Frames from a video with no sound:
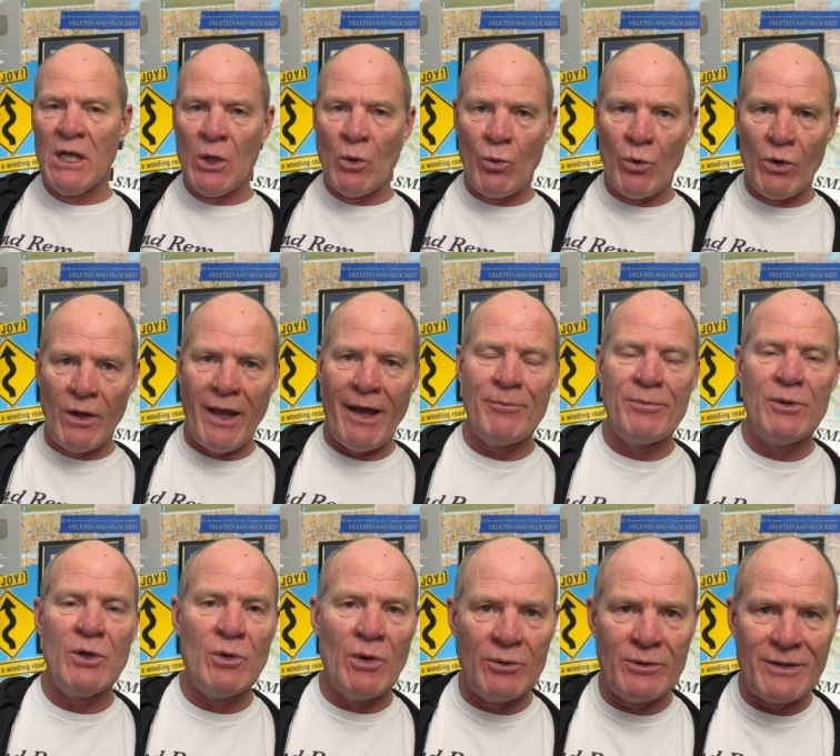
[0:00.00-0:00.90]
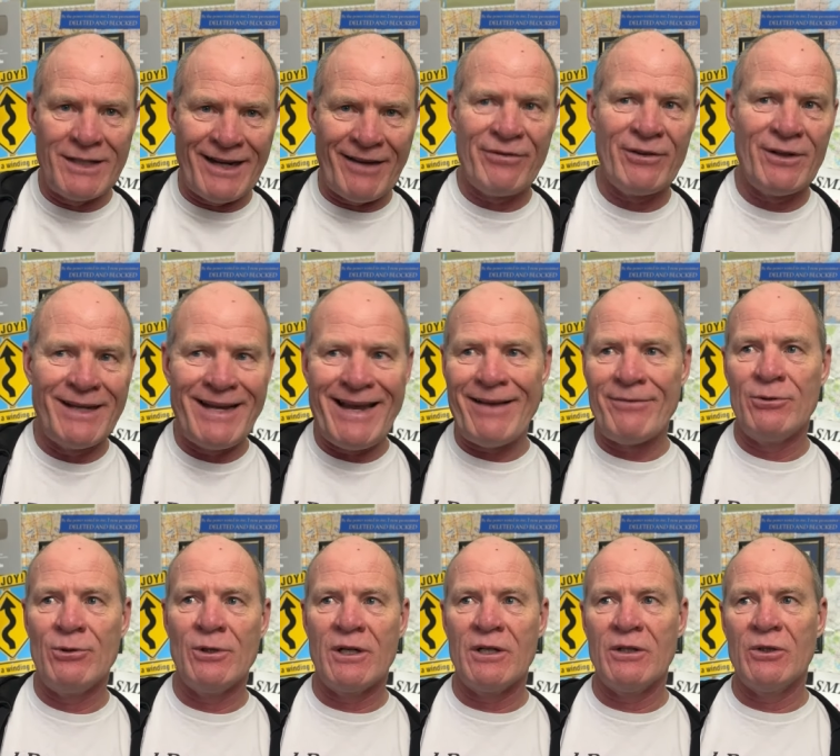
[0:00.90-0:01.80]
will help you out. Definitely have a
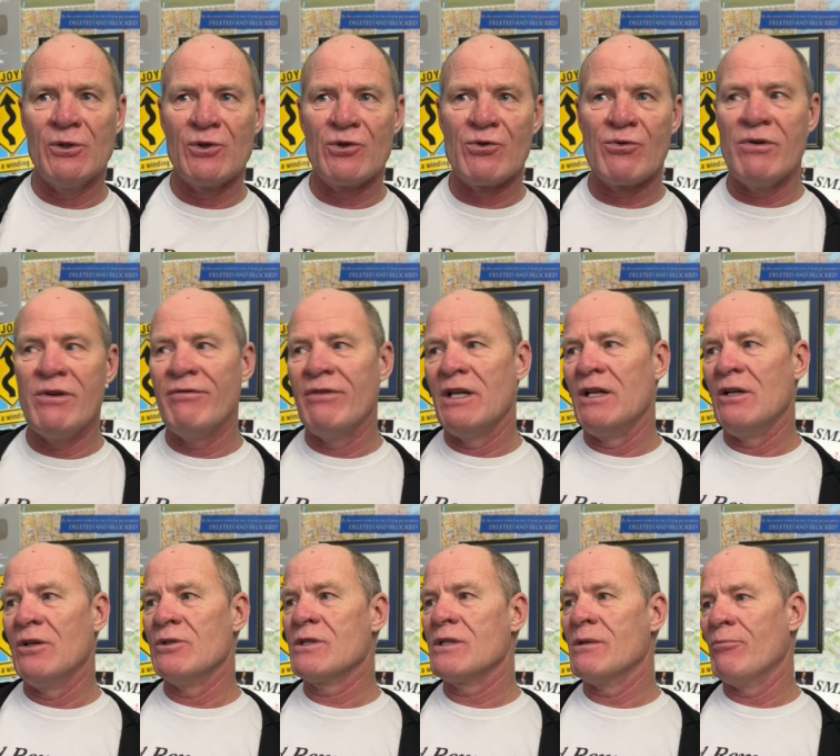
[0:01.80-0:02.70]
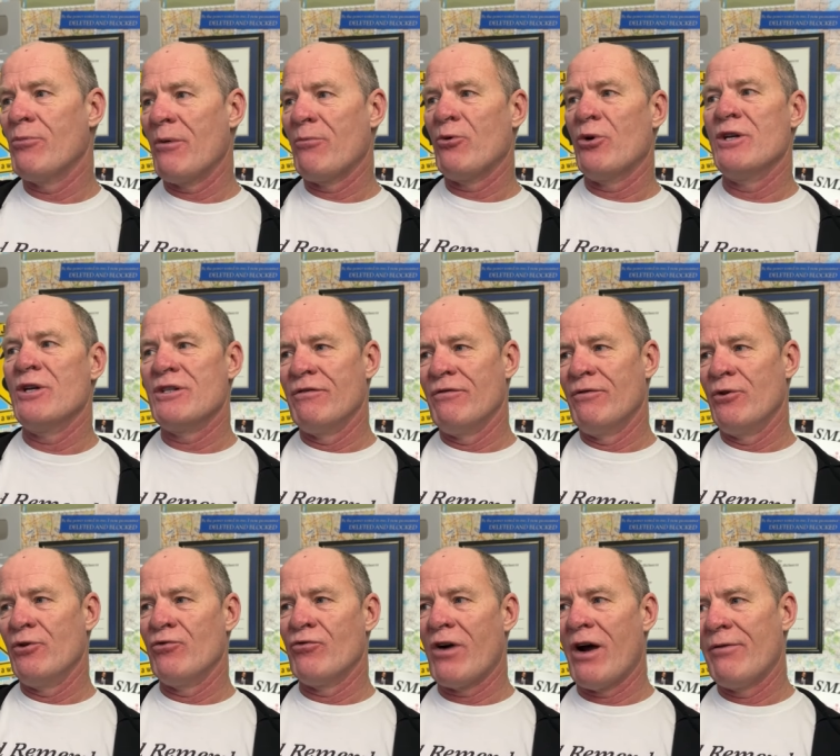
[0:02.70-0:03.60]
look at those three videos in preparation for
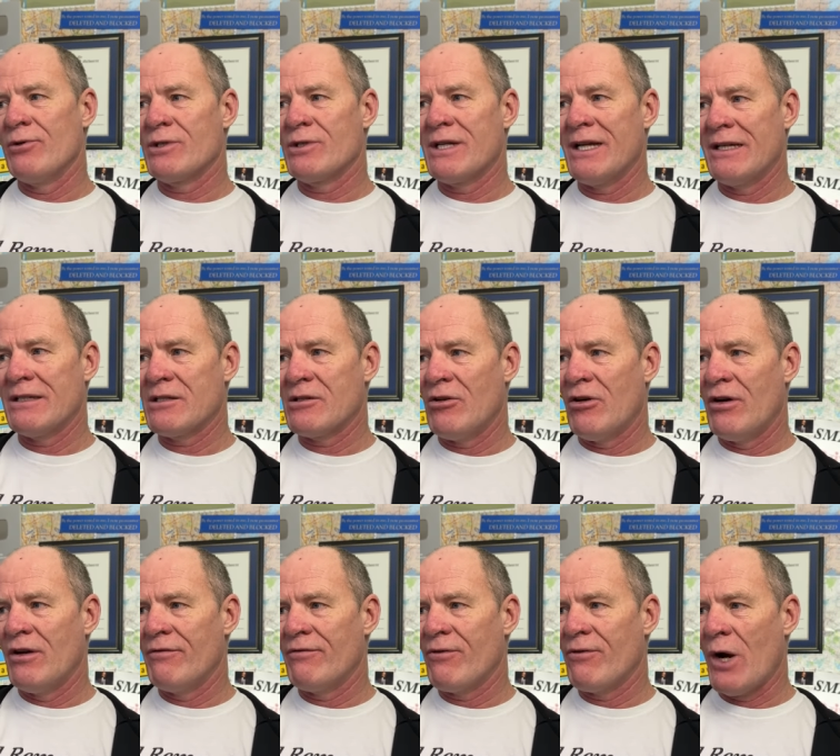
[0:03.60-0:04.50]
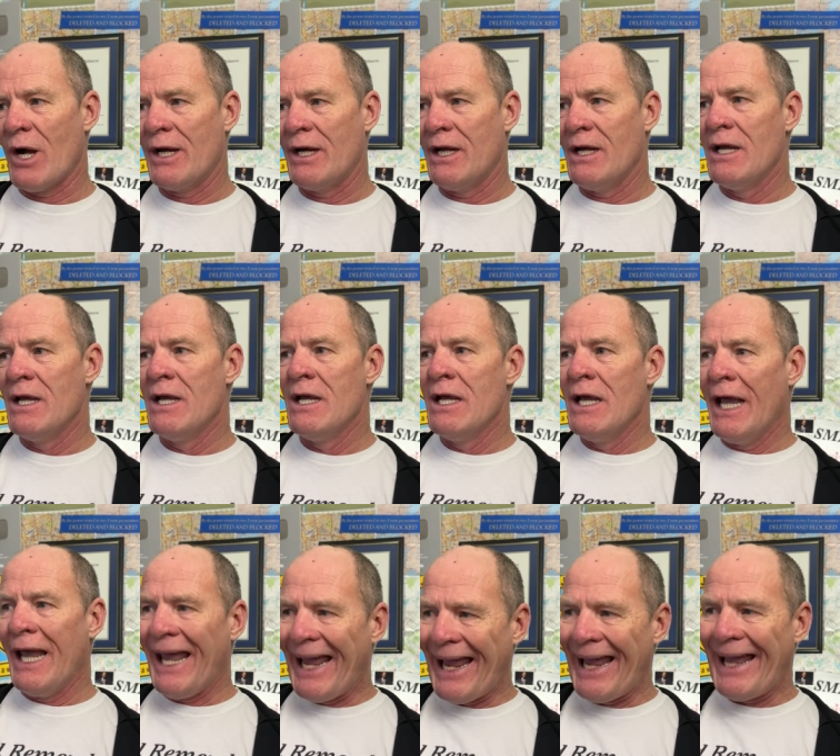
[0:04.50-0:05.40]
your driver's test on Friday.
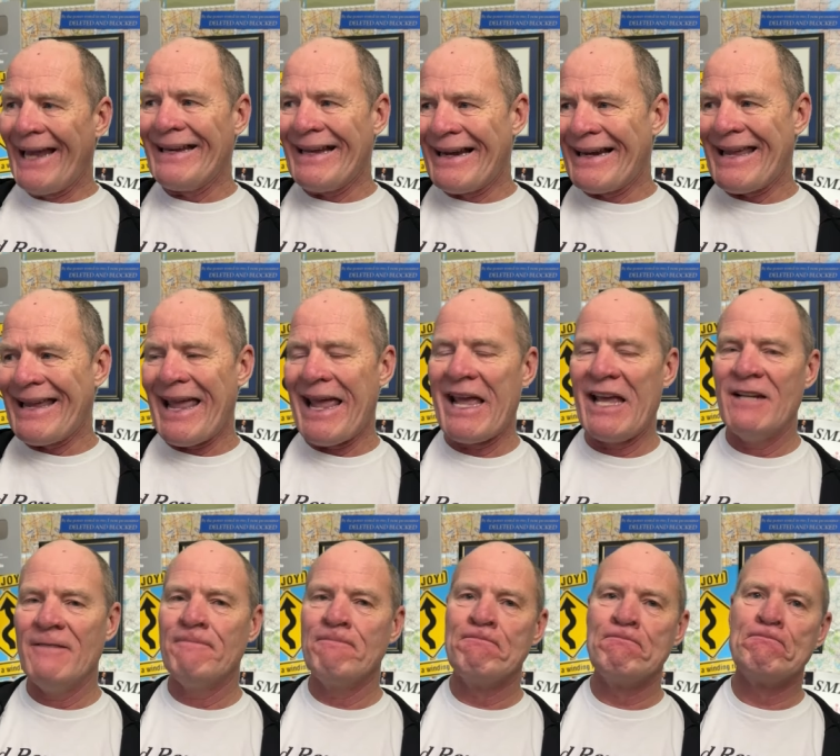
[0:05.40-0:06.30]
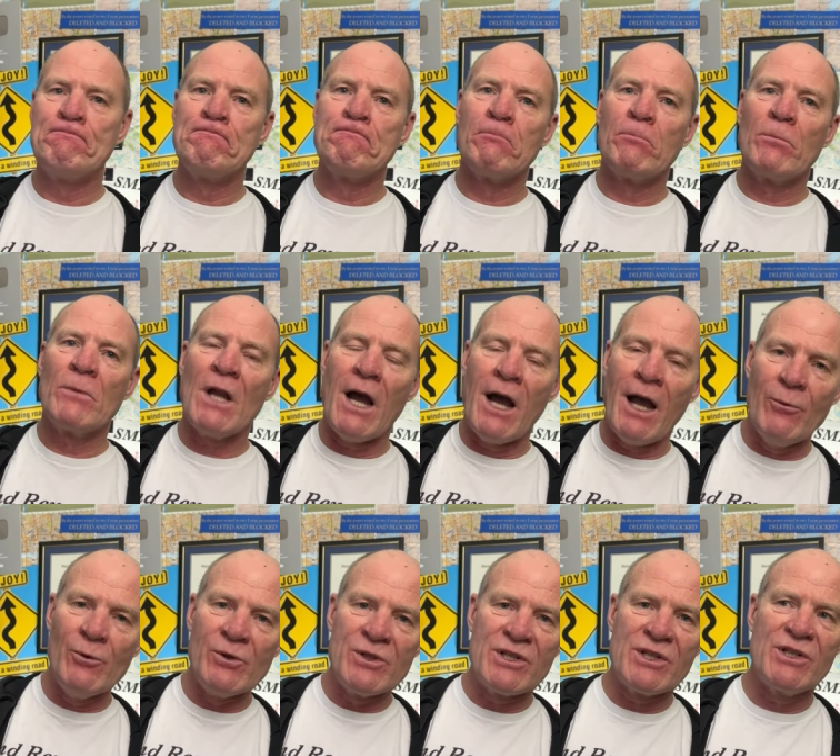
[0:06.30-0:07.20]
And again, I
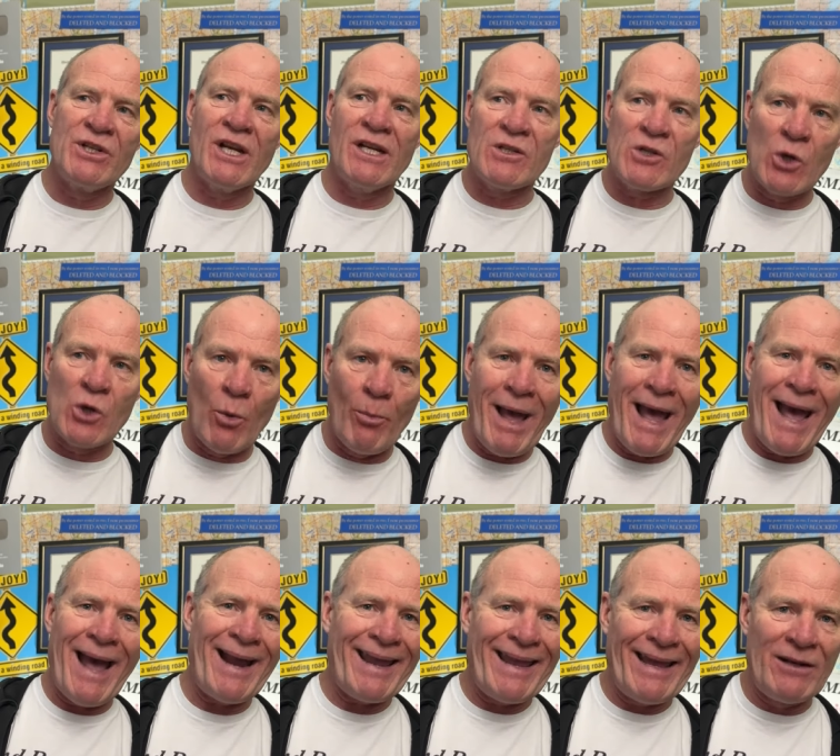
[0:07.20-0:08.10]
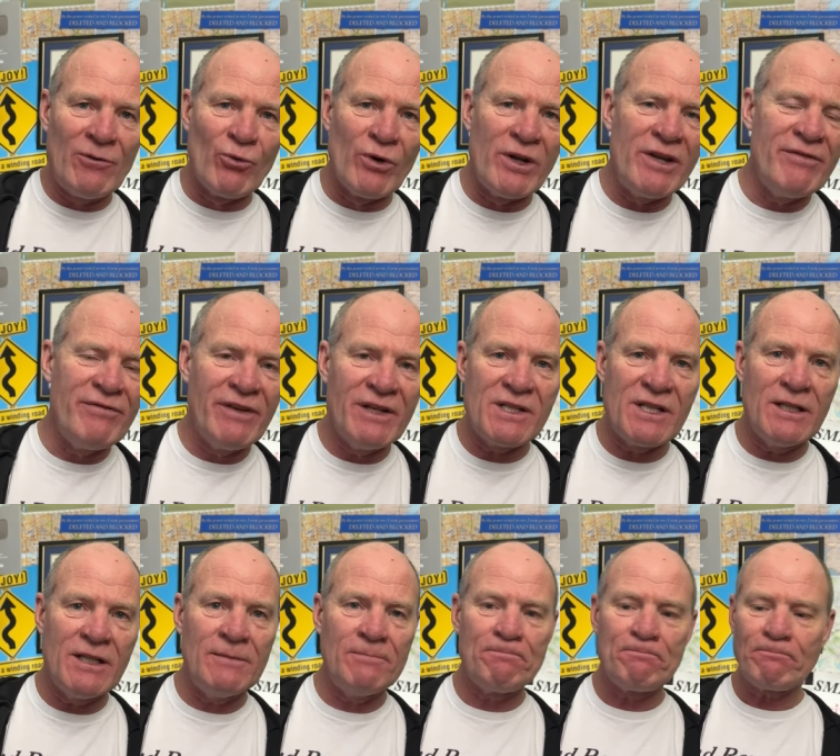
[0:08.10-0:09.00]
would suggest go back and
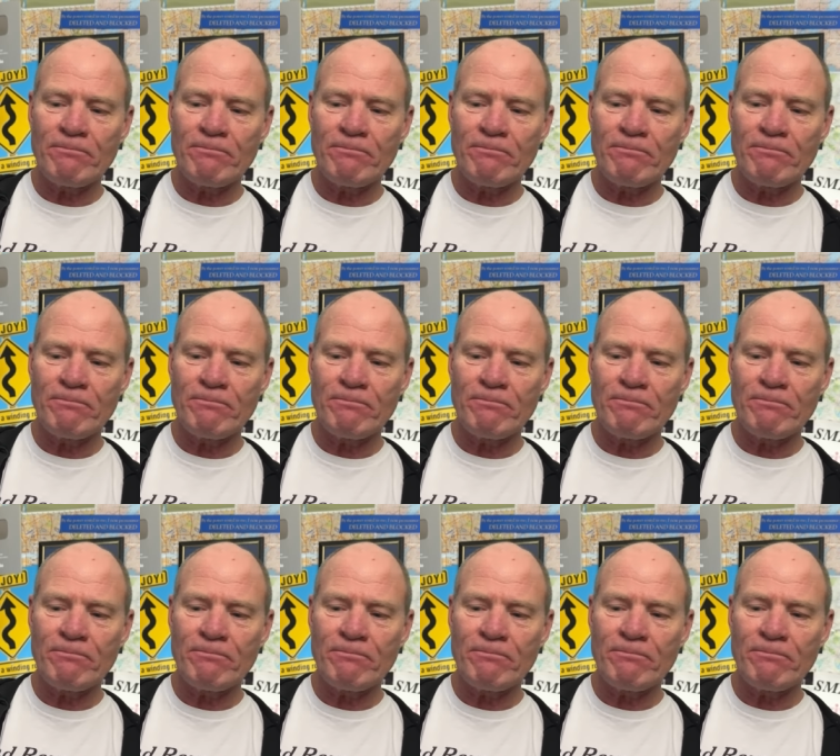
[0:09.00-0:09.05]
revisit